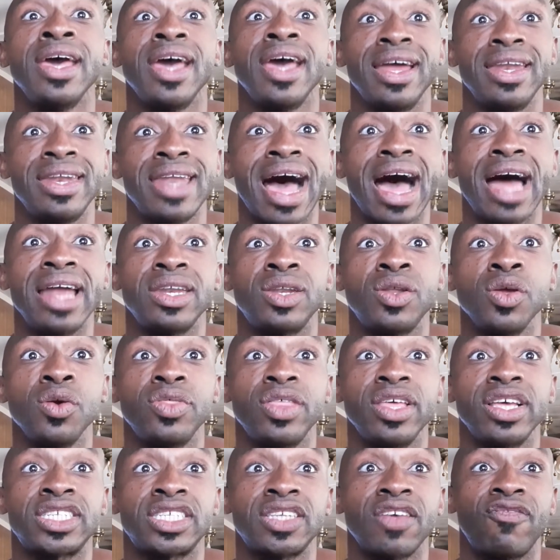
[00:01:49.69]
and not do
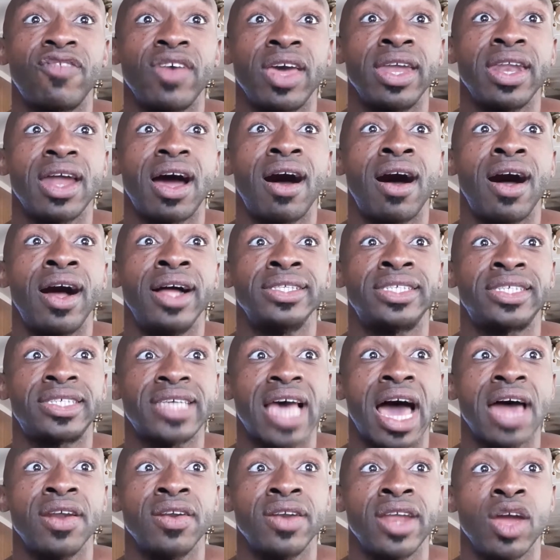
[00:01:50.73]
this event on
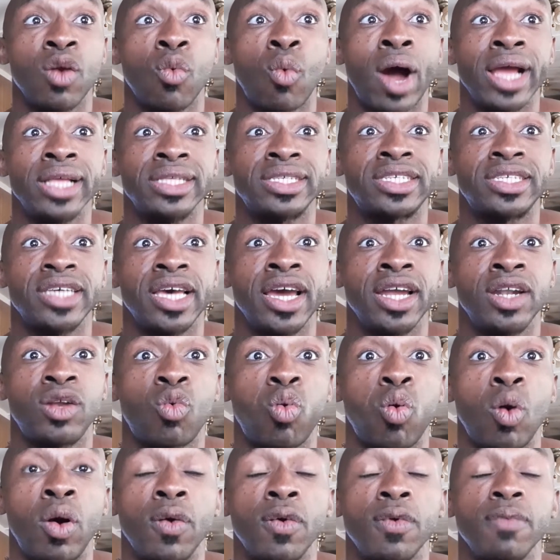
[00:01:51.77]
Saturday, White said,
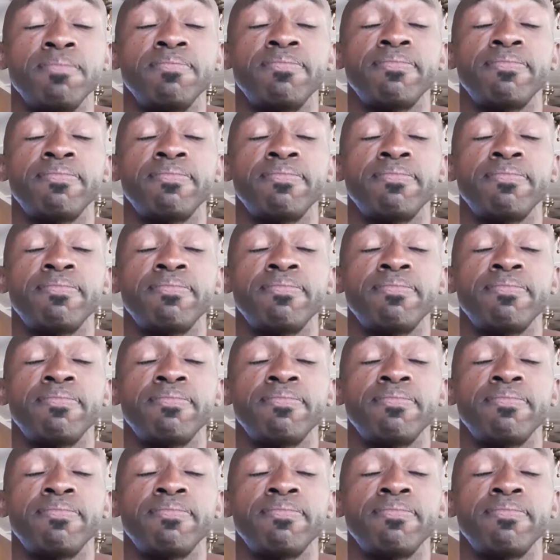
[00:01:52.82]
quote.